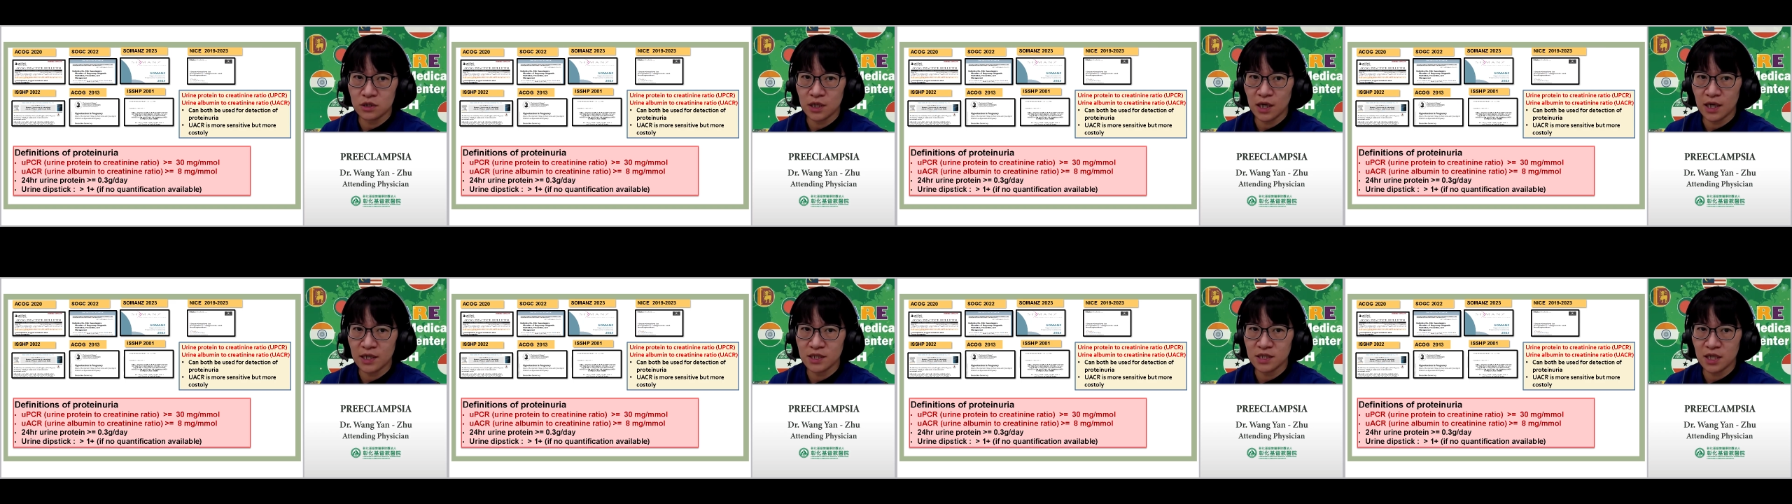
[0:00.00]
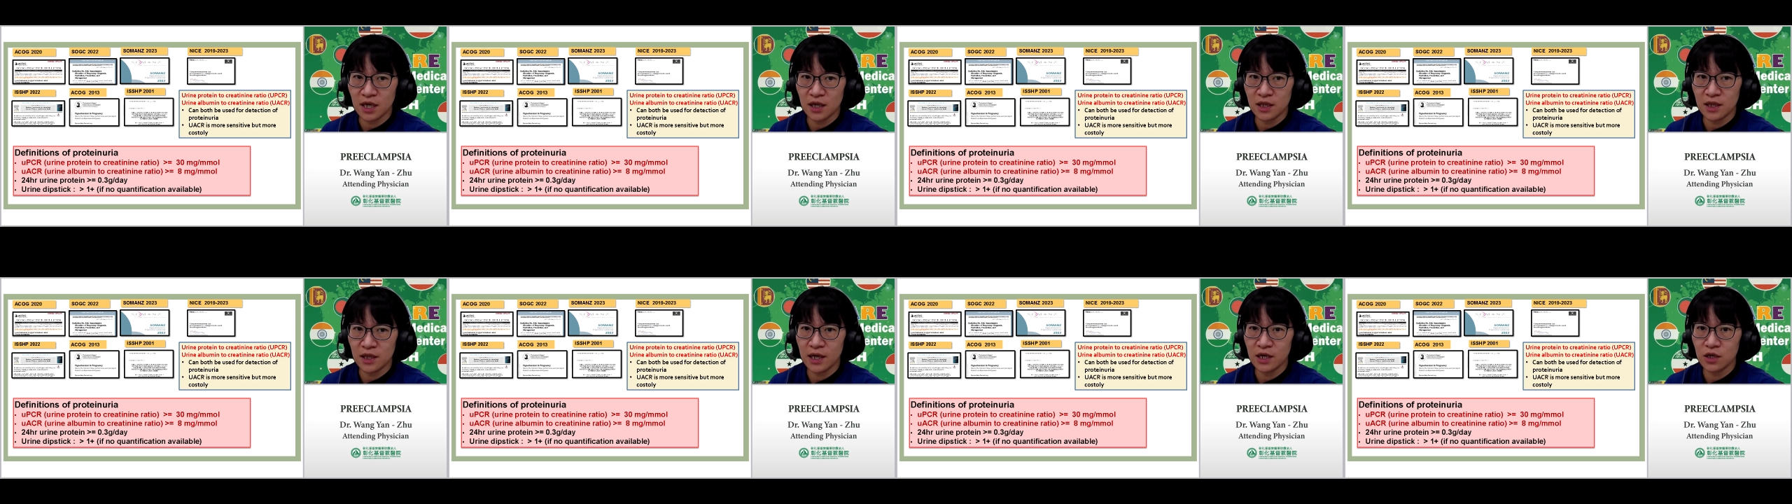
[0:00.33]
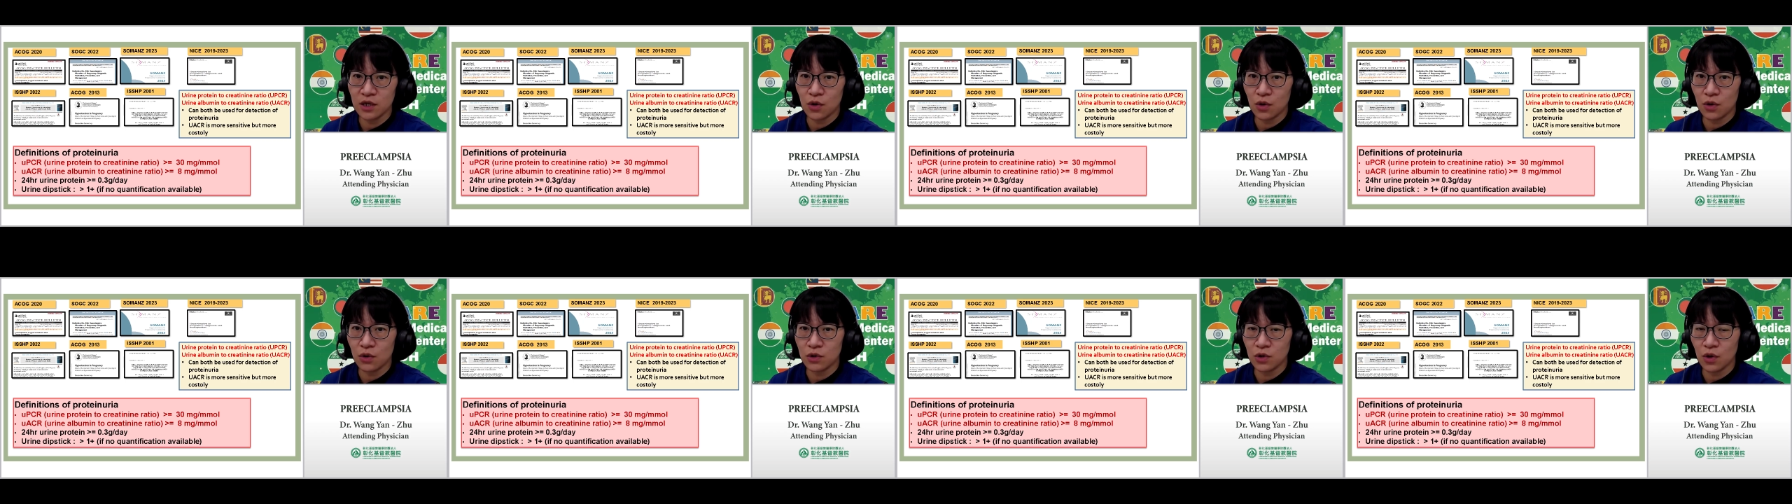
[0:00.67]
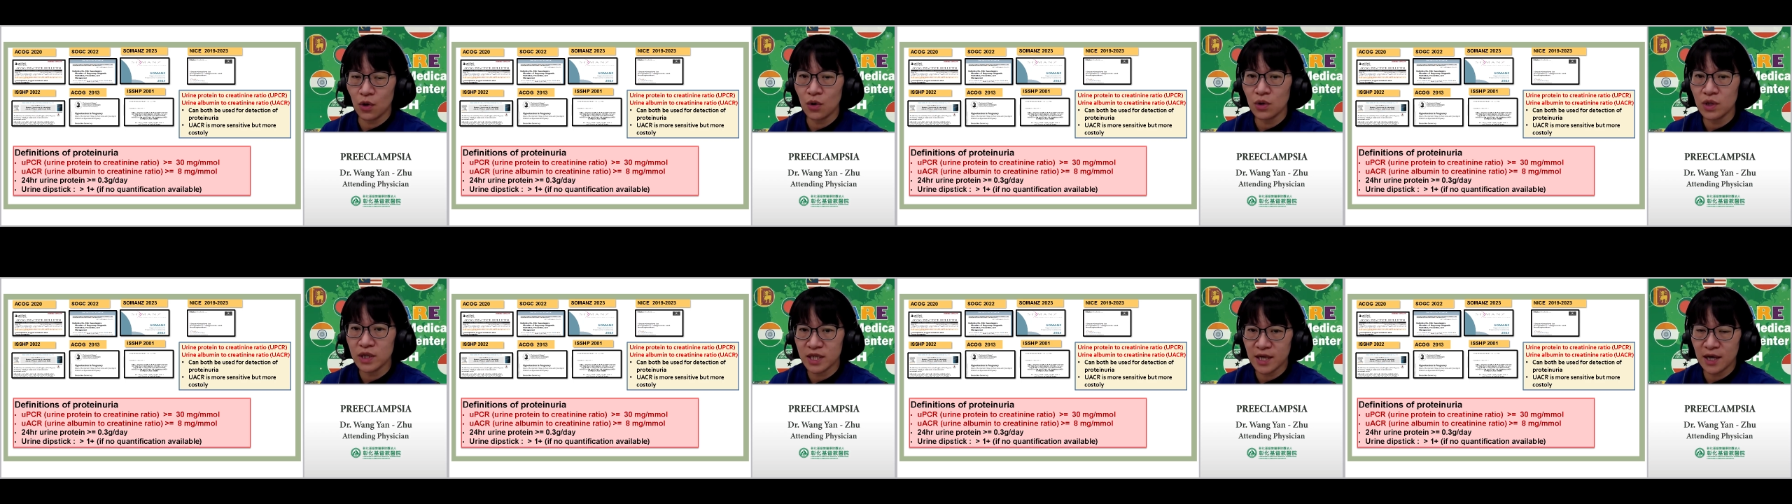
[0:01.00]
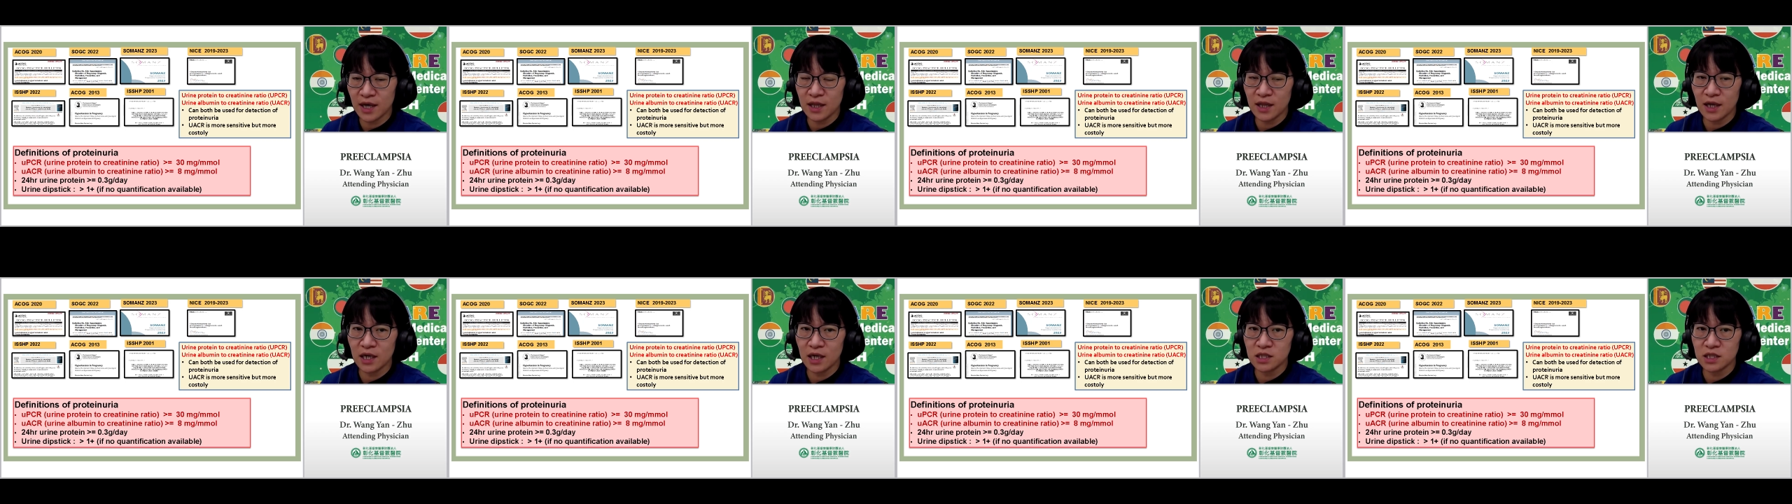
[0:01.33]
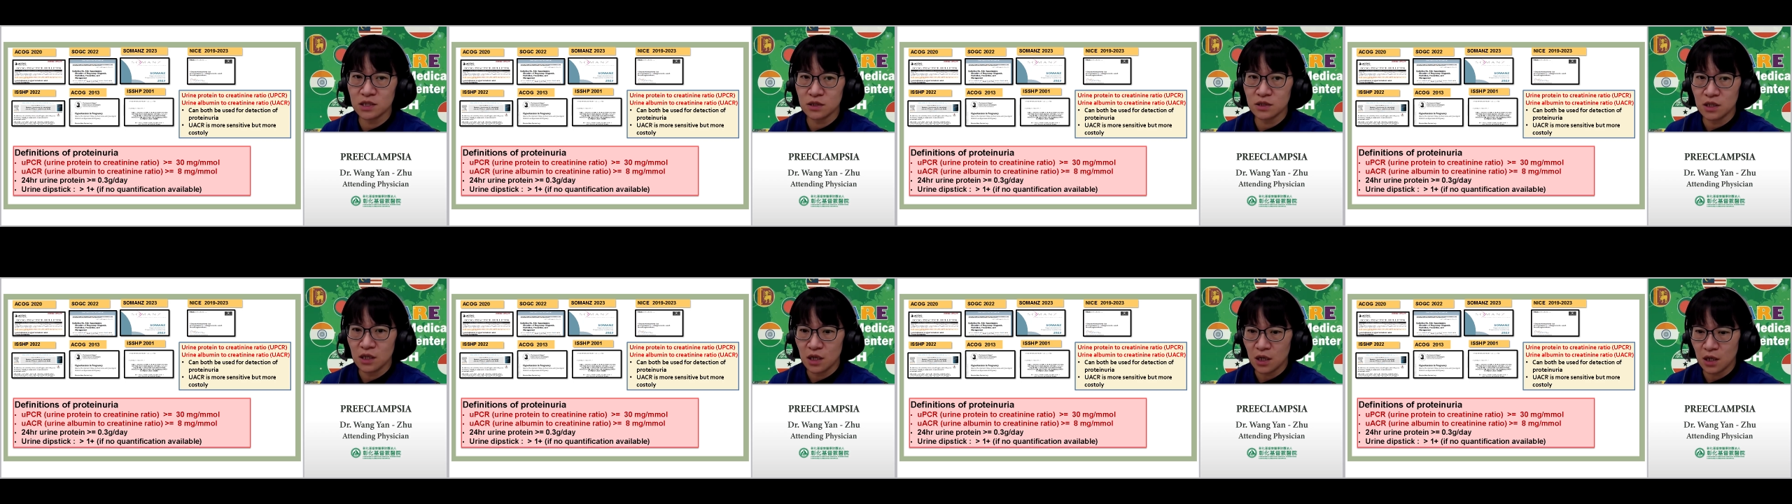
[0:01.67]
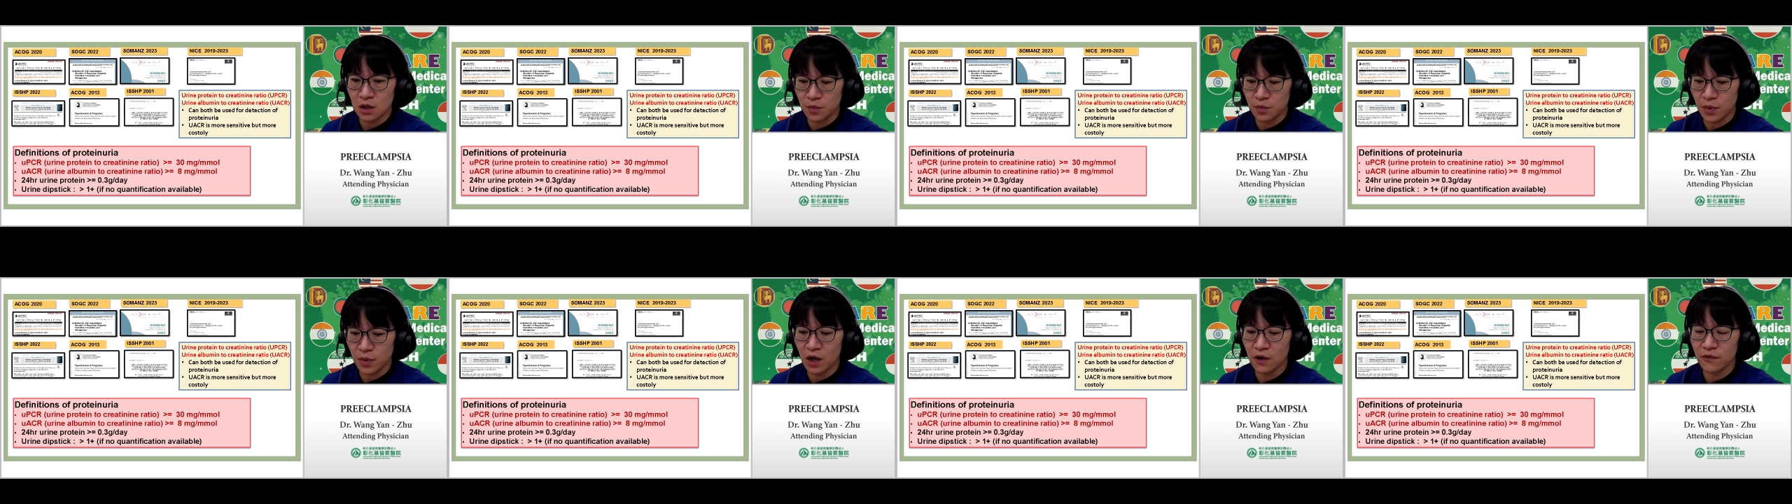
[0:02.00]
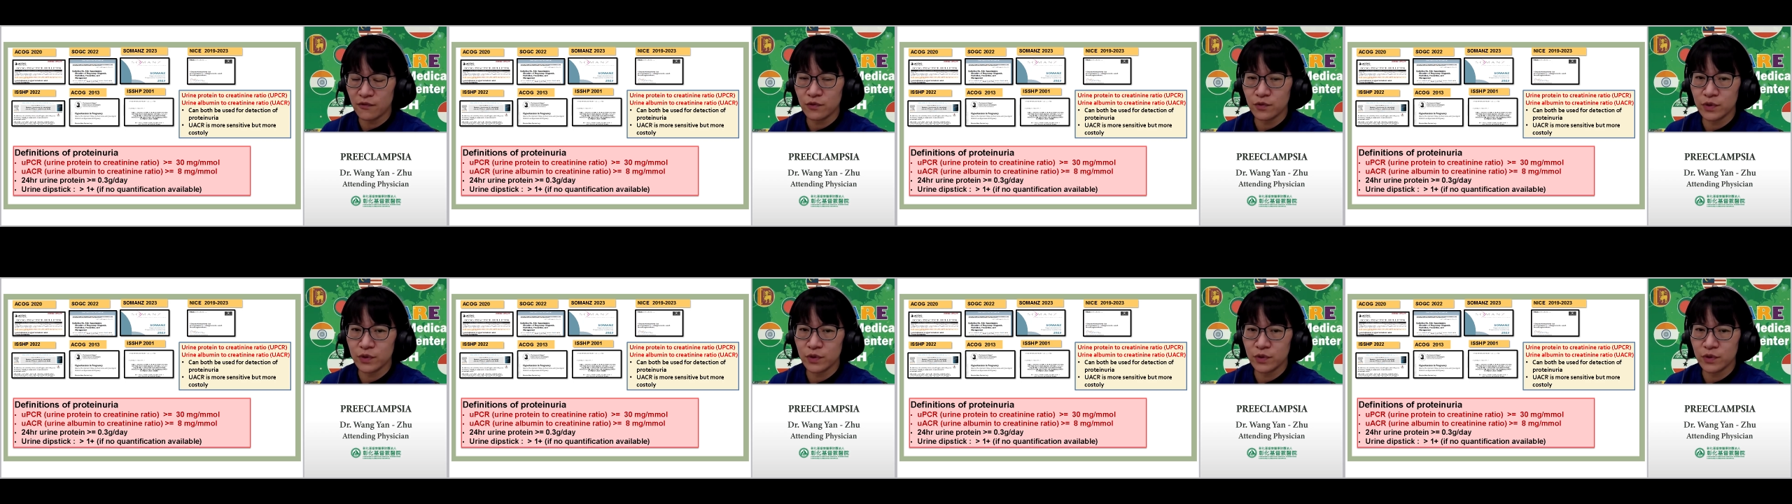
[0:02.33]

NICE guideline or all the guidelines above,